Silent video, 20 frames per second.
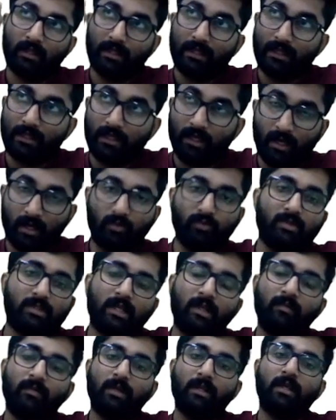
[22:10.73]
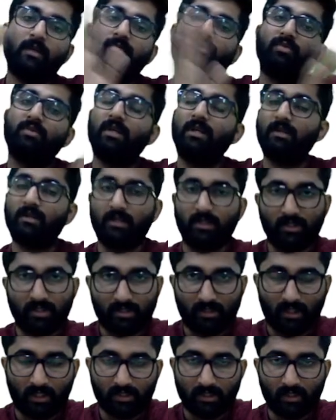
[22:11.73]
The council will give you the
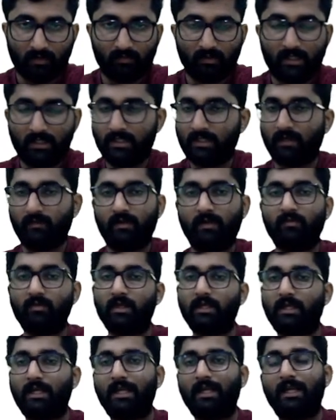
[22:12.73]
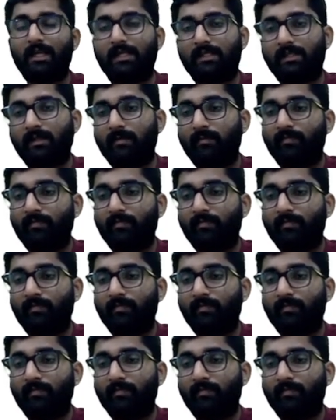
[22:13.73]
registration within 7 working days.